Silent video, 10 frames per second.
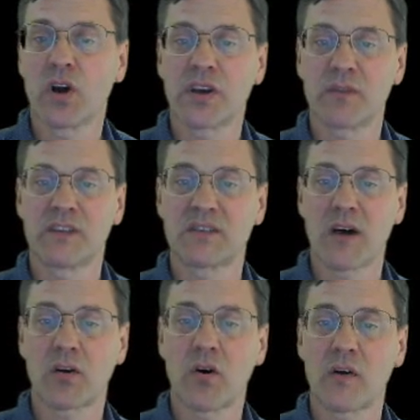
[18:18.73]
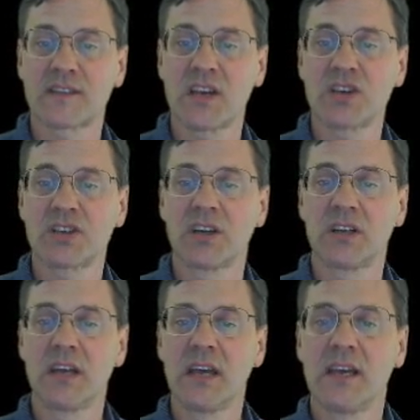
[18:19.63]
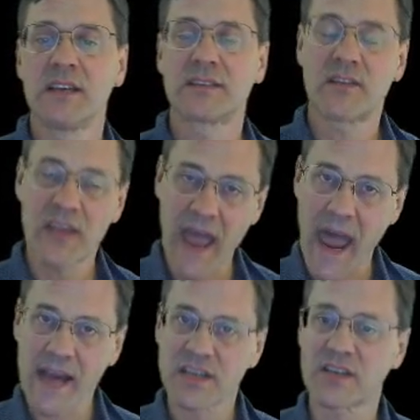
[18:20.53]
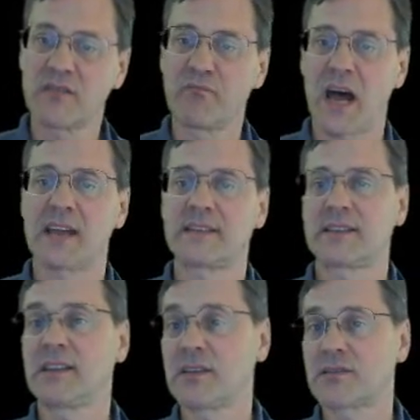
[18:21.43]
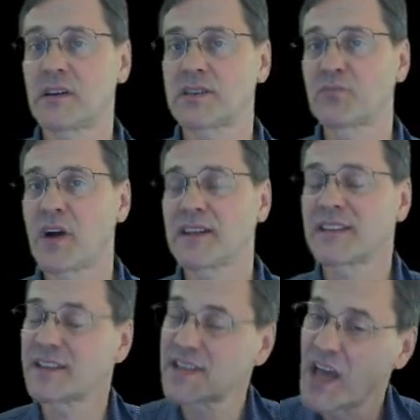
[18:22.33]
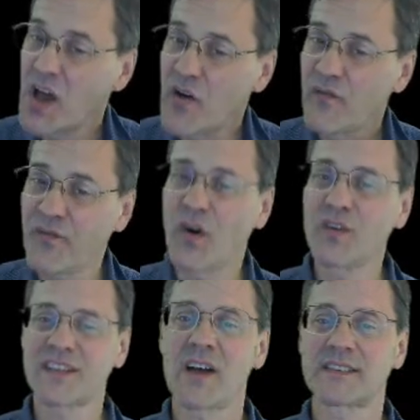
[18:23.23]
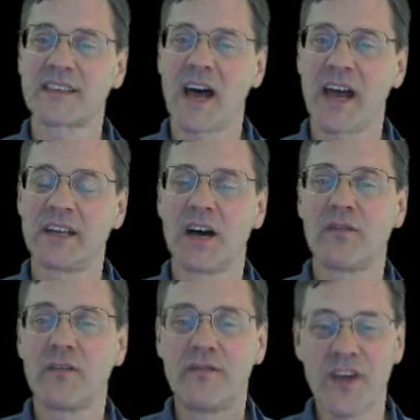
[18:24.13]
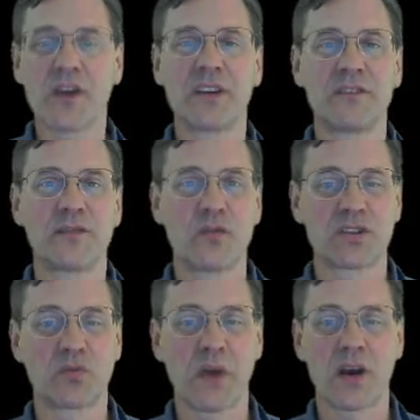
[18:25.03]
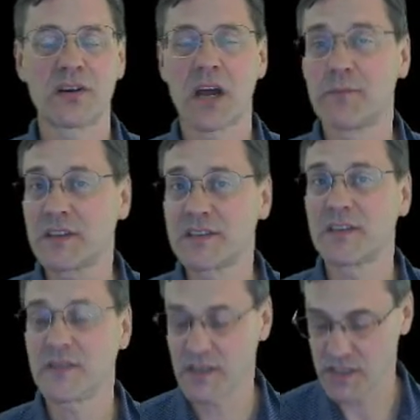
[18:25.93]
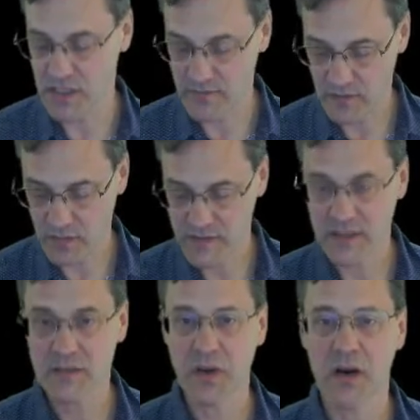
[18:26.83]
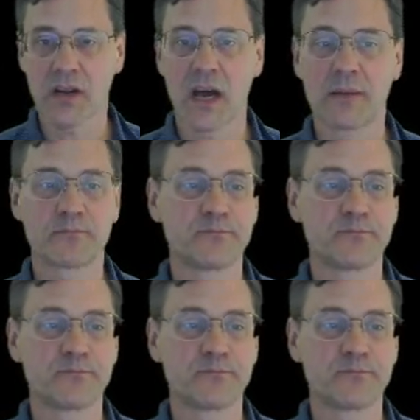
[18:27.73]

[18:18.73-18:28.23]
arguments about causation is that the action of biases in the introduction process falls outside of a very influential paradigm, the shifting gene frequencies paradigm,